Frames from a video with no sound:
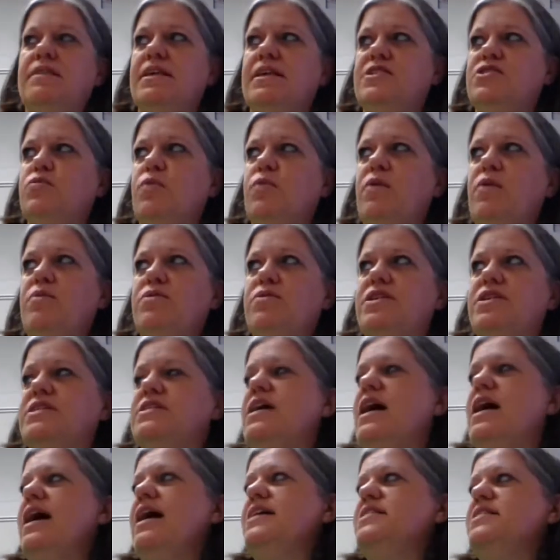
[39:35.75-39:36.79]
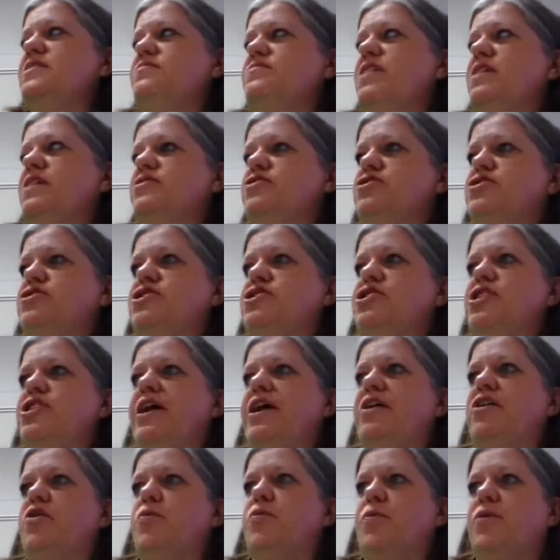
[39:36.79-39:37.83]
It's right where the eyes of Dr. TJ
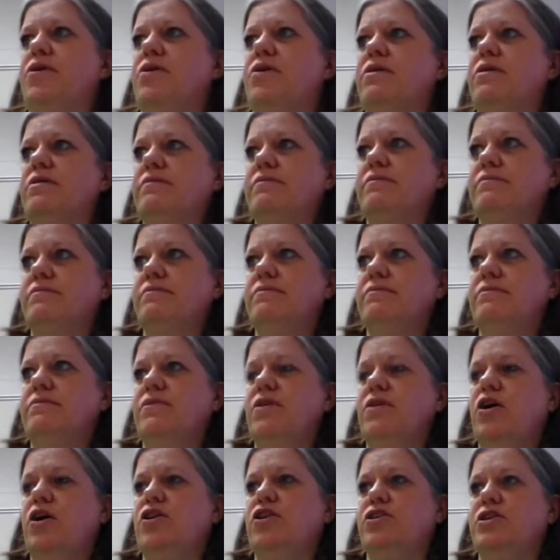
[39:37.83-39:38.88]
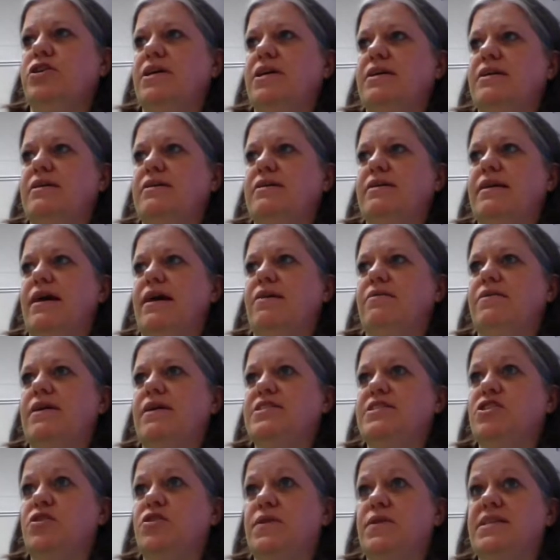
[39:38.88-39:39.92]
Eckleburg are looking down.
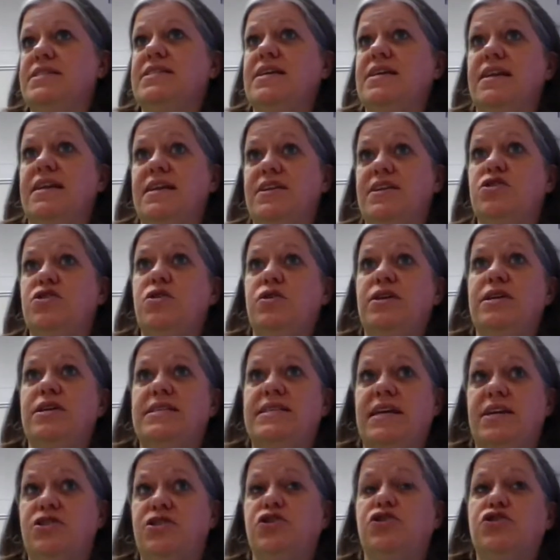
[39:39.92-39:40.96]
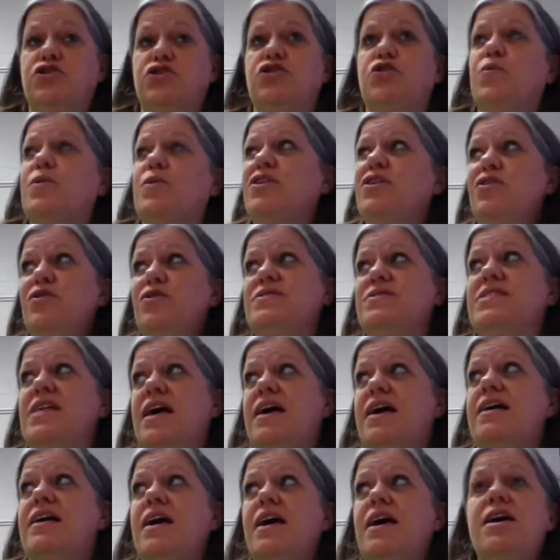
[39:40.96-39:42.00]
And so he said he took he, he took her to the window and he's
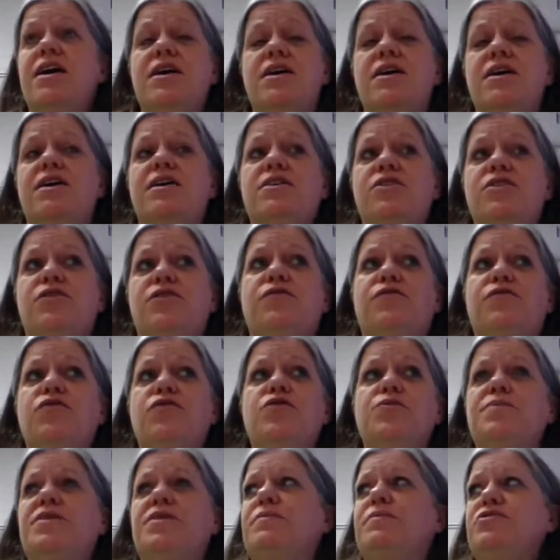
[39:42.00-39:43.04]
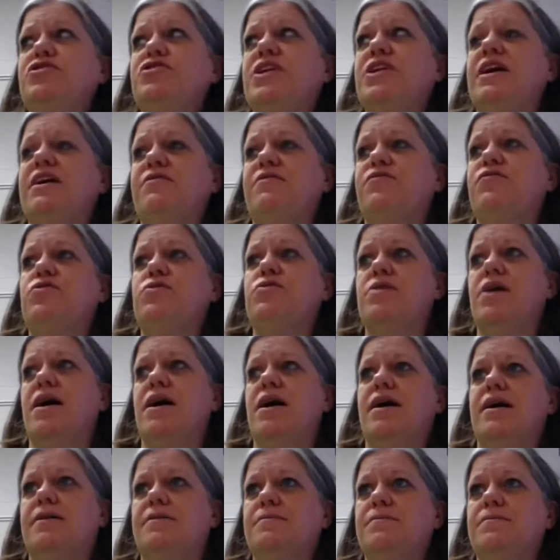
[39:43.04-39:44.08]
like, "You can fool me, but you can't fool
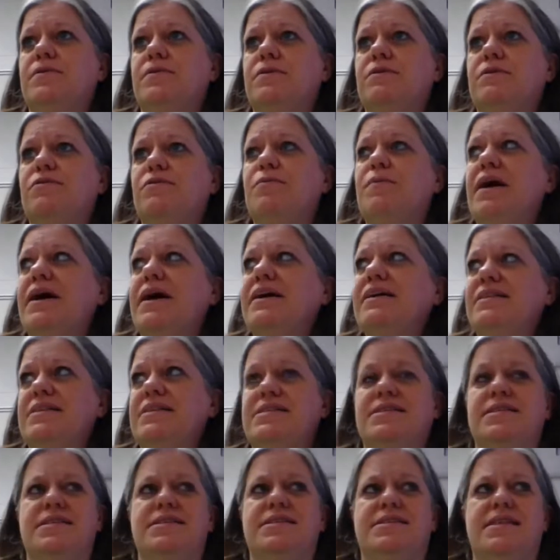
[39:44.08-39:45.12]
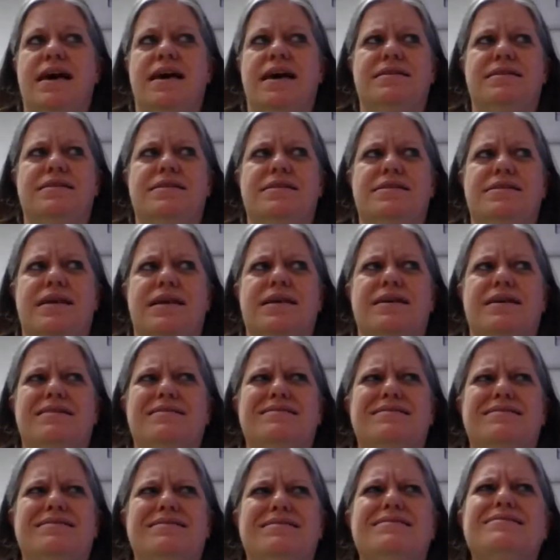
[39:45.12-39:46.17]
God." Well, Michaelis sees that and he's like,
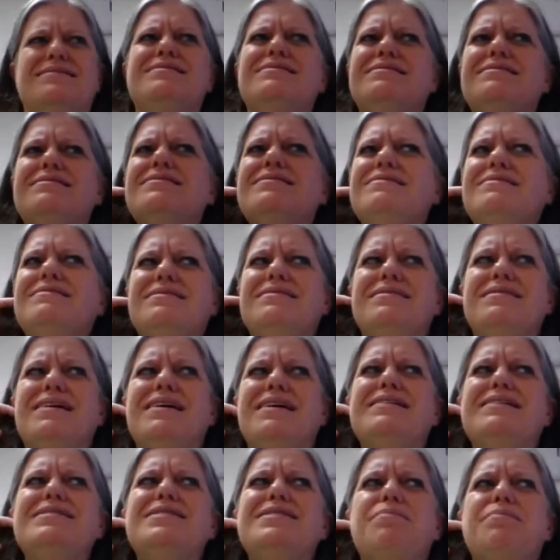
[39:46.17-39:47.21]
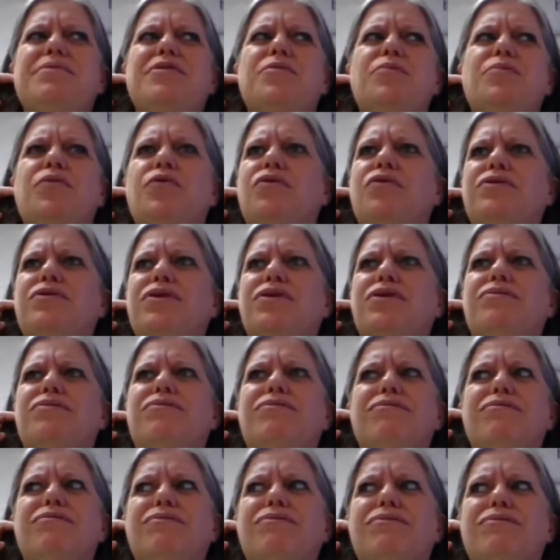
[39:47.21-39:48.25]
"That's a billboard, dude.
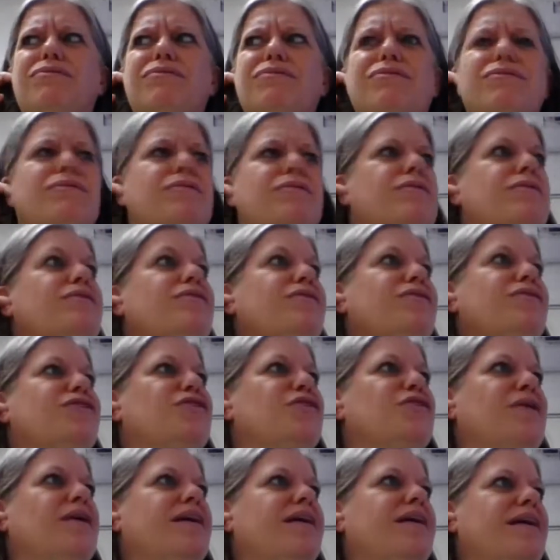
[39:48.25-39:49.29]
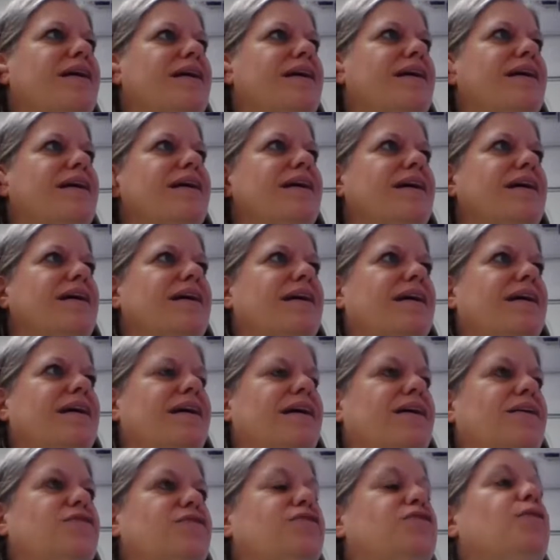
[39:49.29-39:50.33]
Do it.
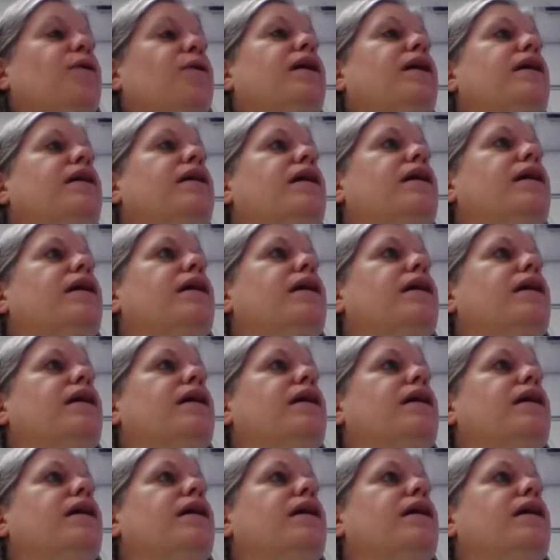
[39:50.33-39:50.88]
Do it."